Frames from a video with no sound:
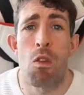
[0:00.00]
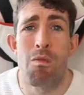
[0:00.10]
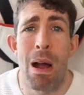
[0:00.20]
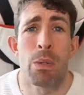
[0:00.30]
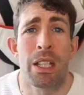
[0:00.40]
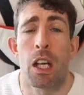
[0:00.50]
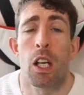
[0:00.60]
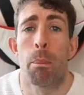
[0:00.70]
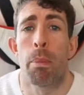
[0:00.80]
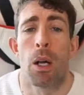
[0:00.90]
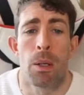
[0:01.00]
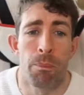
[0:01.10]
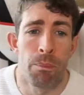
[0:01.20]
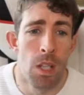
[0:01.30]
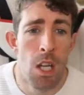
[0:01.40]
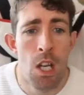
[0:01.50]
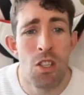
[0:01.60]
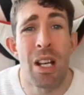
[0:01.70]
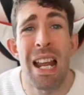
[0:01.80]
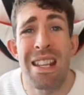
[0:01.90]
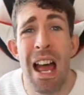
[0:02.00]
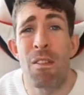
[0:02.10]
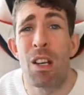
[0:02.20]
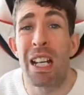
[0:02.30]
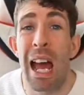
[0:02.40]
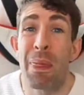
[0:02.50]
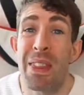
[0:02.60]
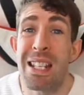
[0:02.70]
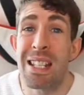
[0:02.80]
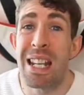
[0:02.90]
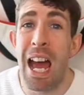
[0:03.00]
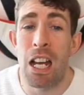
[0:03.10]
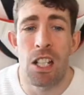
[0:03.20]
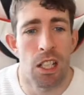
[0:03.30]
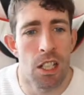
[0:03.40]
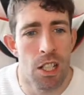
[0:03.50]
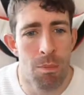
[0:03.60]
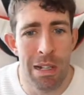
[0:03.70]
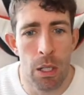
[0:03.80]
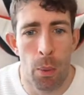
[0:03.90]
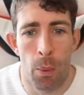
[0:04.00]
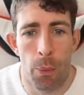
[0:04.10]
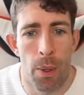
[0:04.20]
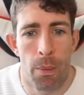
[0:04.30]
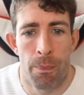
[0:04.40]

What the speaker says: routing component. So let's have a look at this in action because it's pretty cool as well.